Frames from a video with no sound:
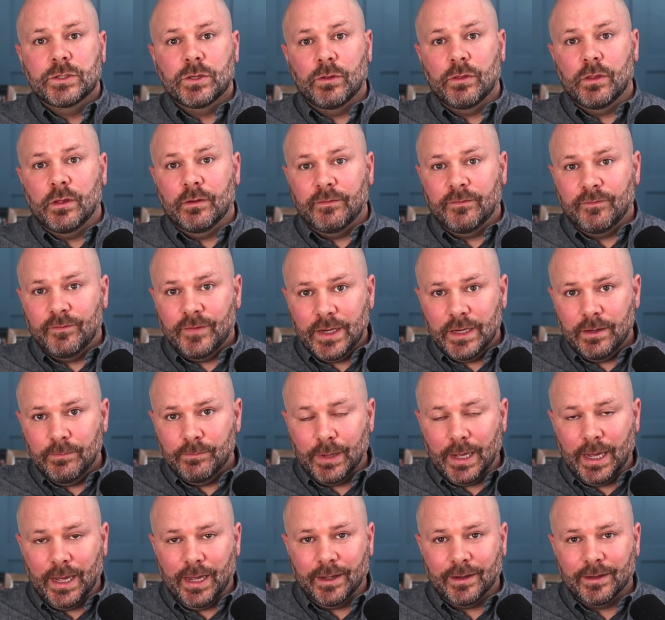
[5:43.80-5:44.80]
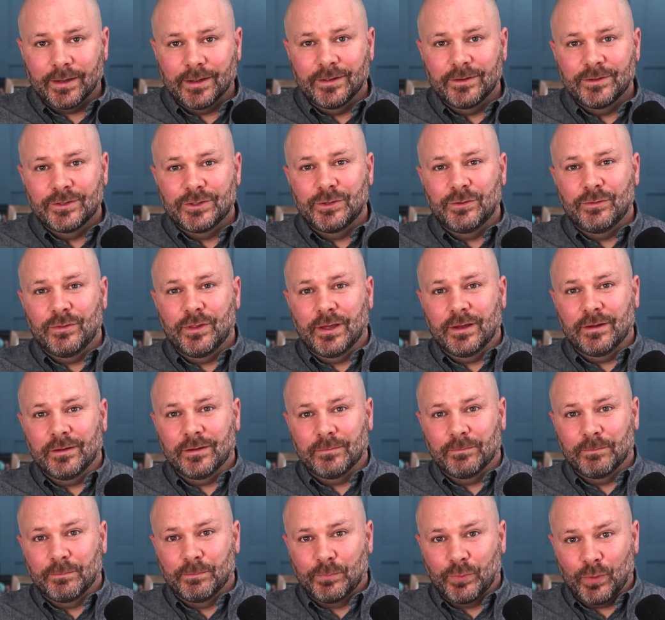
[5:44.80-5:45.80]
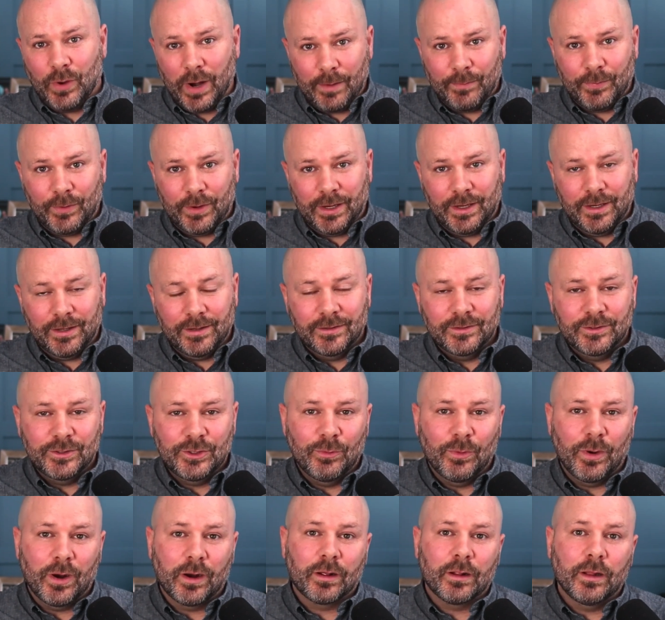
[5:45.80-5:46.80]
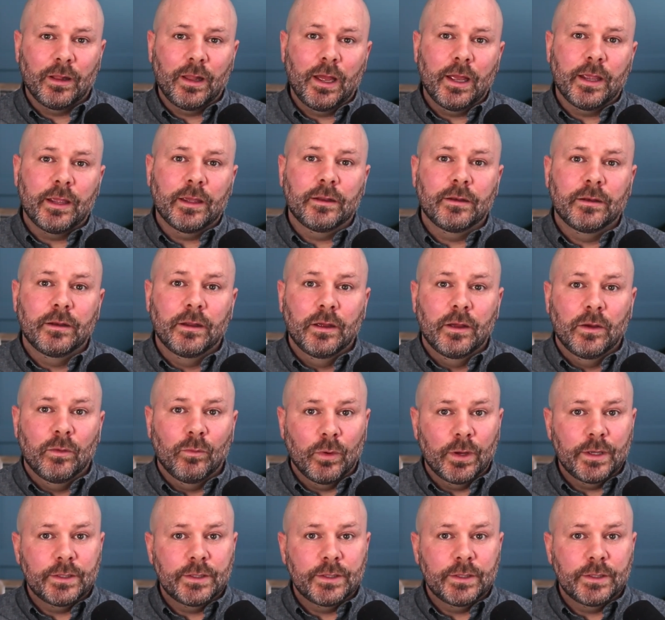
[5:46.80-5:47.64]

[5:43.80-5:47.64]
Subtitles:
So the feedback to the property, to our client,